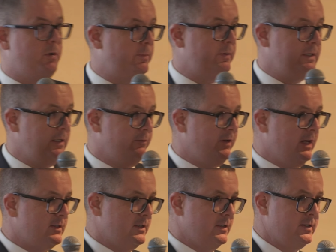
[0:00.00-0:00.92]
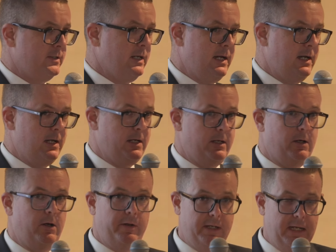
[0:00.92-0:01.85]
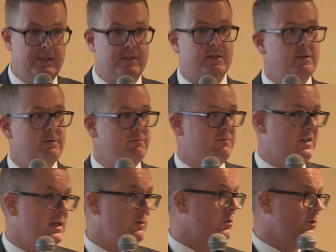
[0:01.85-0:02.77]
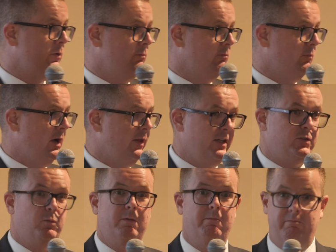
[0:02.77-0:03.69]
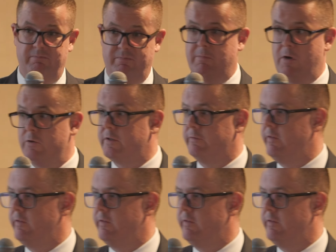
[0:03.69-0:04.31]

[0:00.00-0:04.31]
property investors are eastern seaboard, right? That's where most